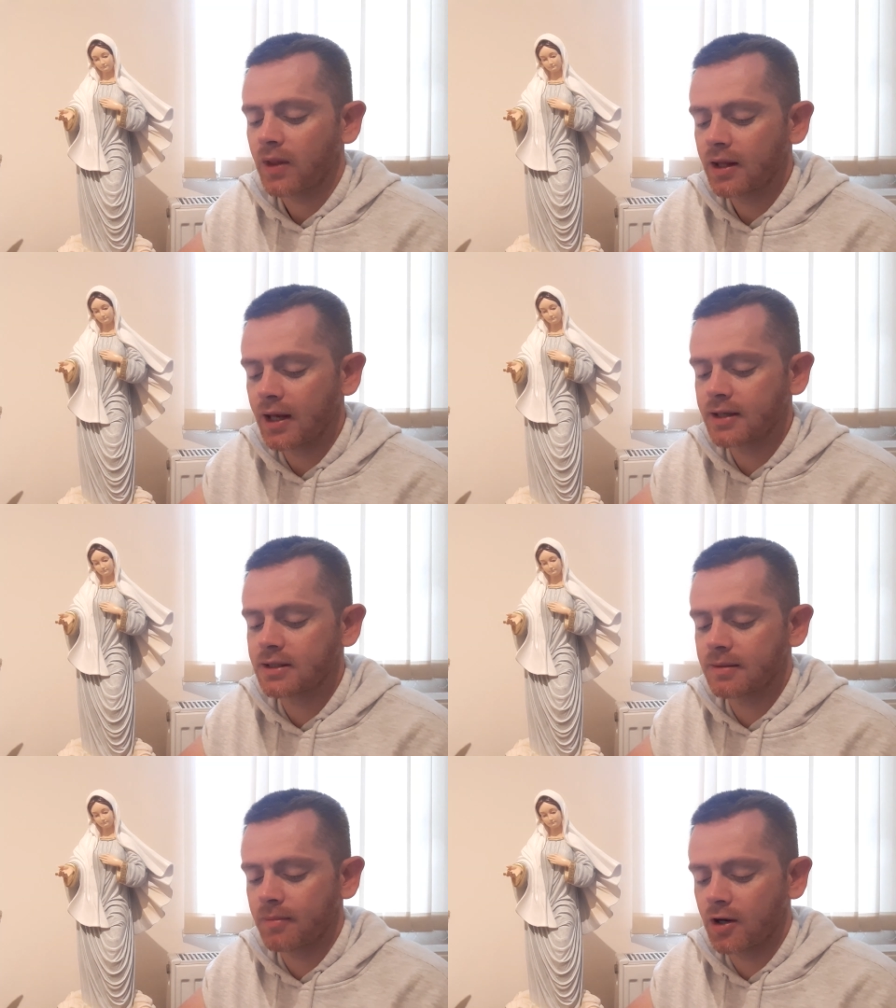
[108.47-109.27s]

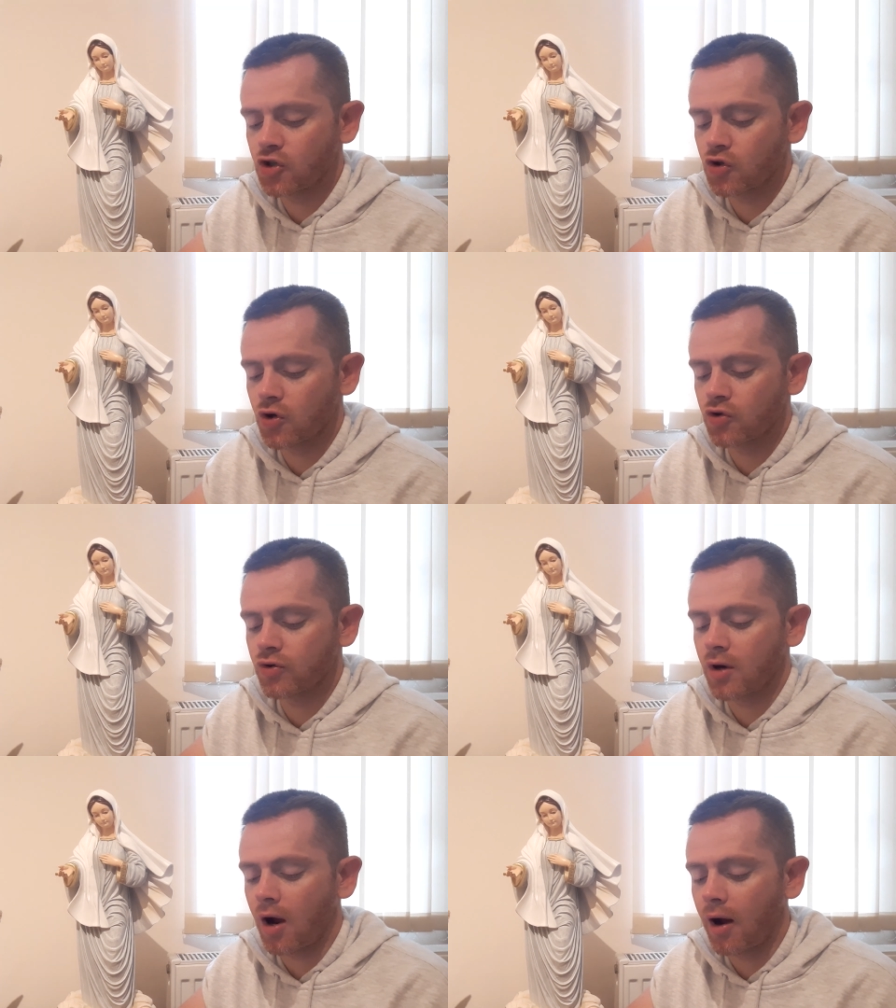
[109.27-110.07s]
Yes, my
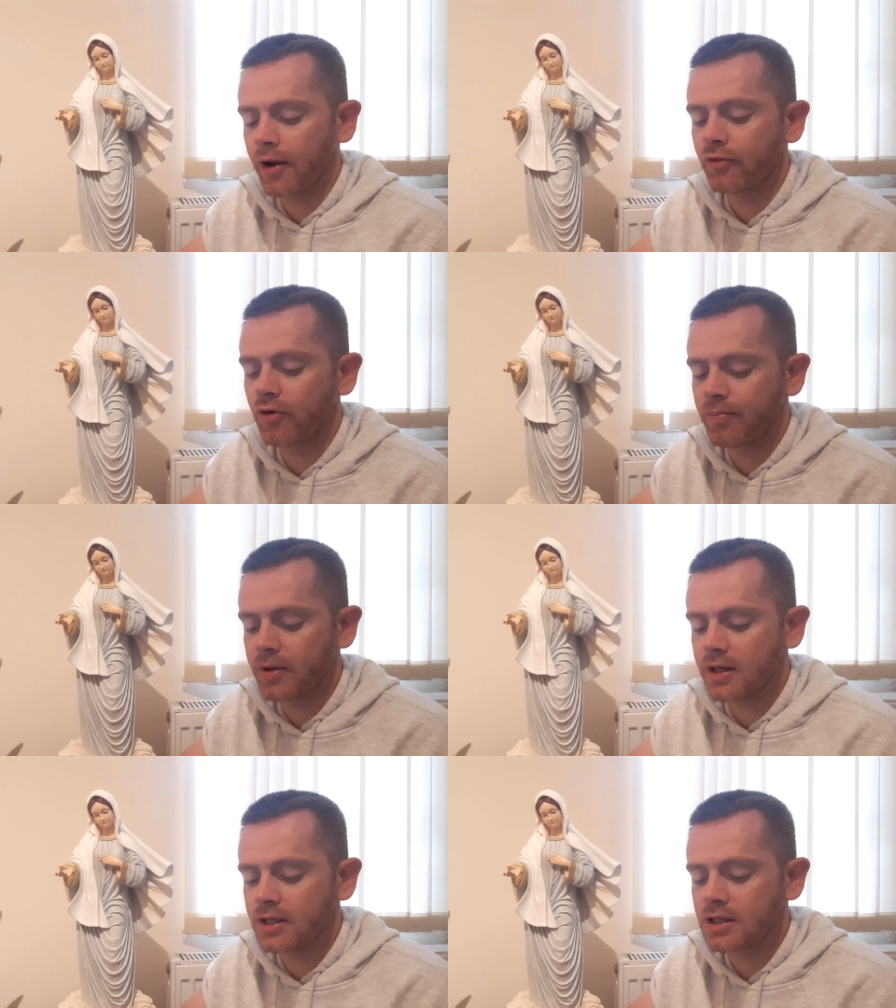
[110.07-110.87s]
children, I
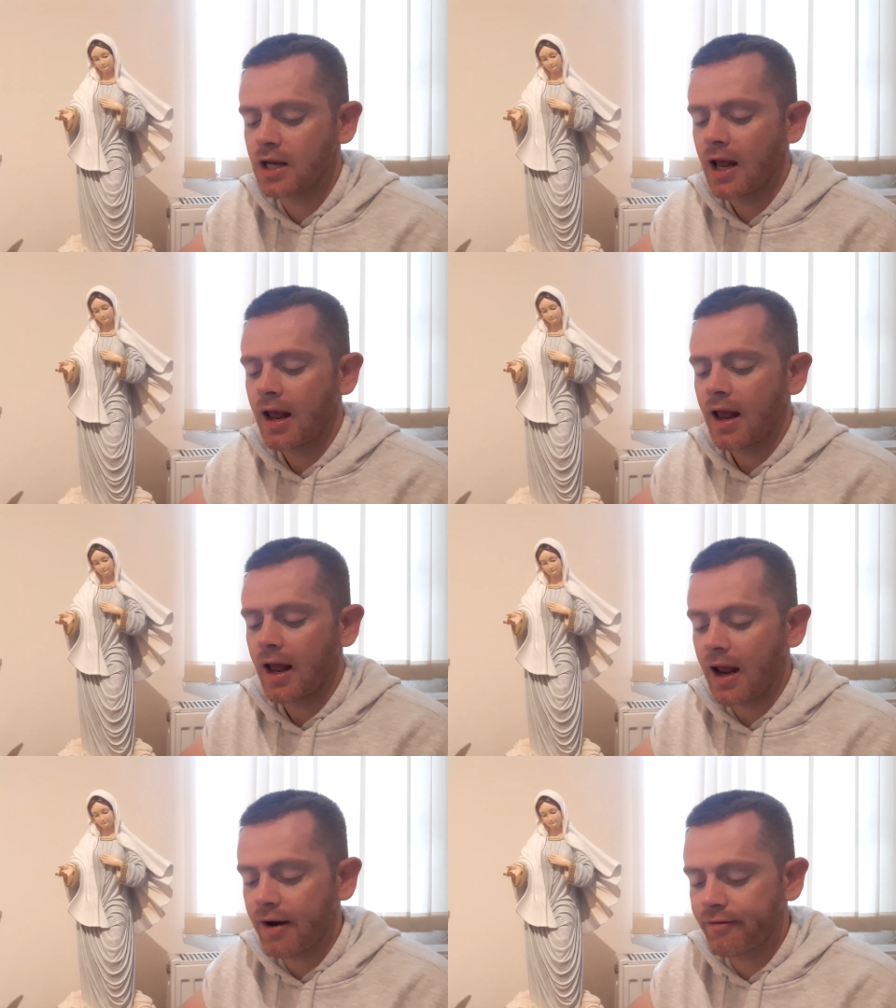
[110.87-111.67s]
repeat,
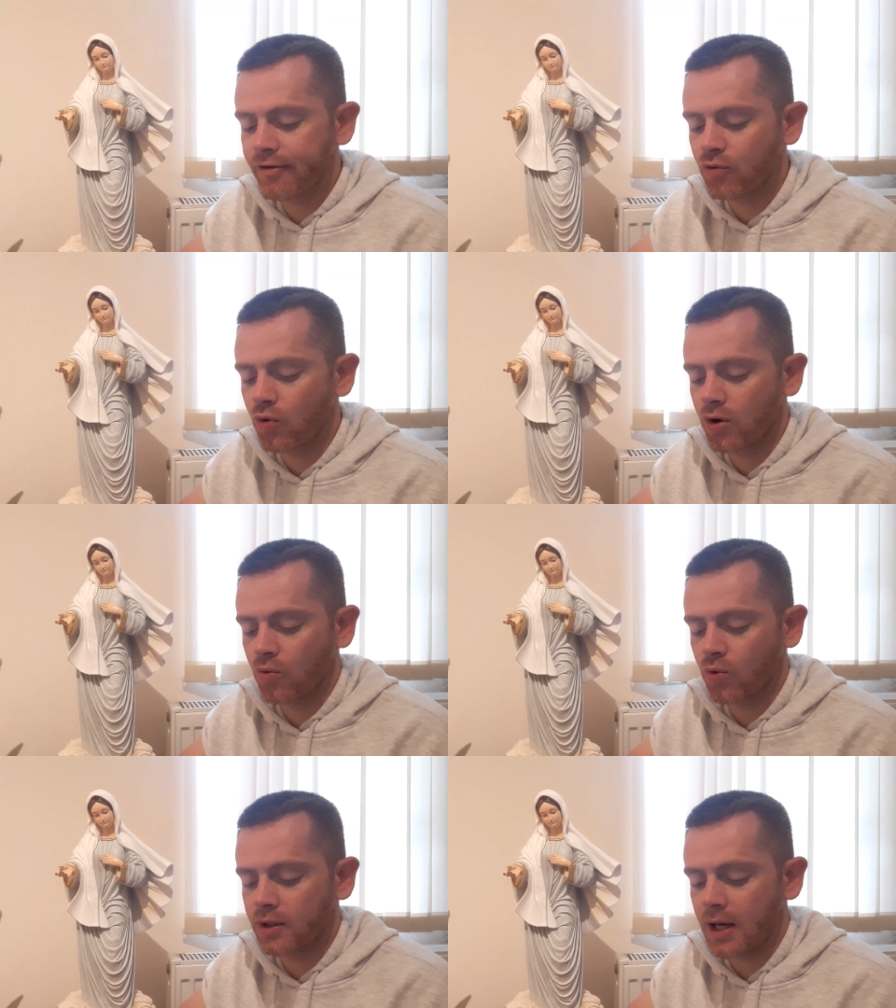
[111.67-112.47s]

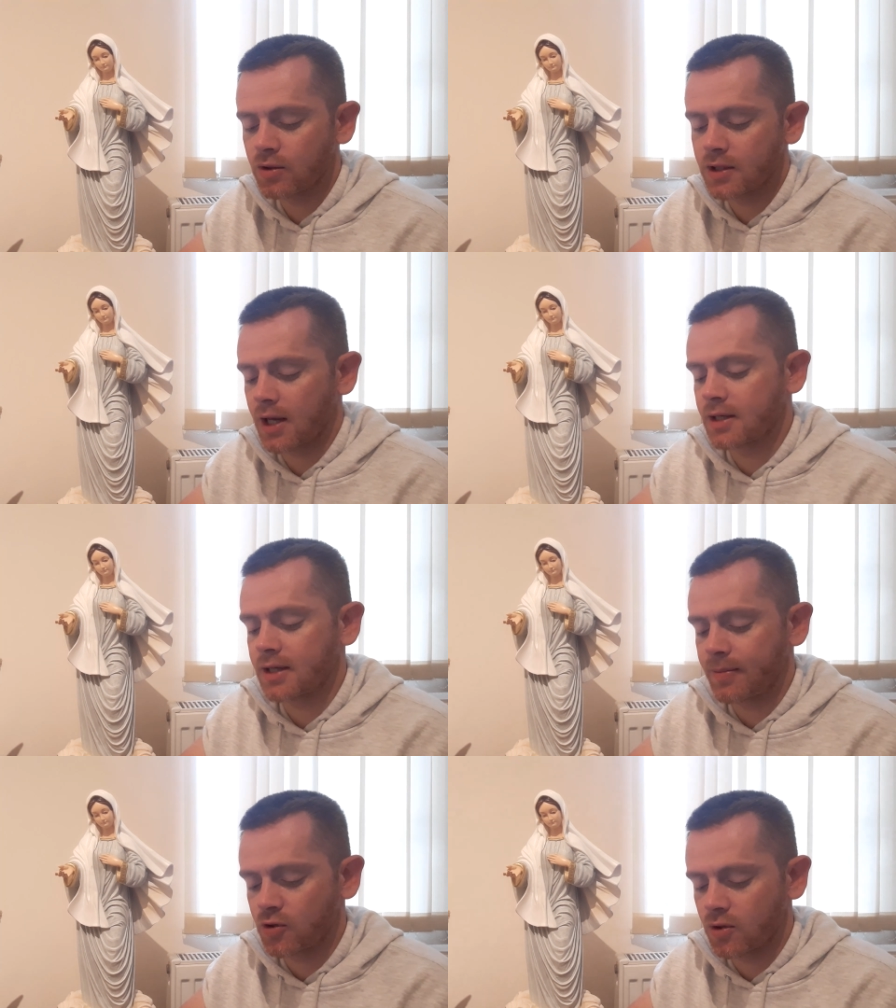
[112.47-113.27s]
everyone without
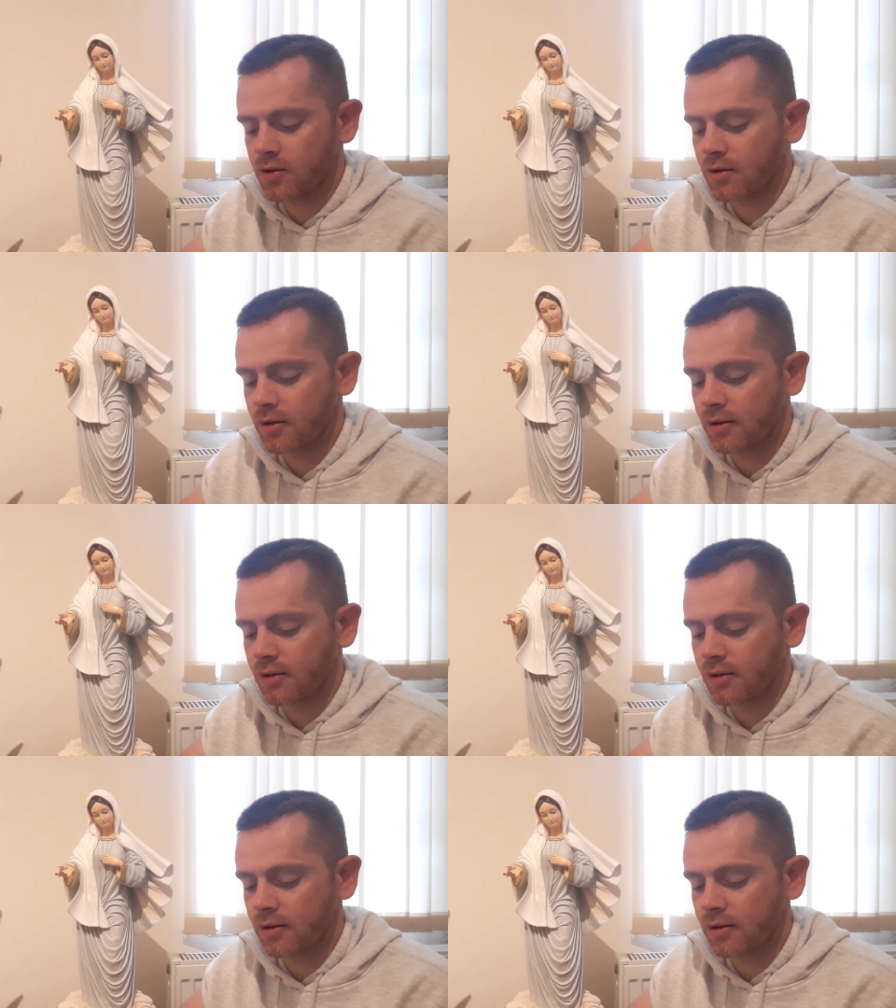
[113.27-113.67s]
exception.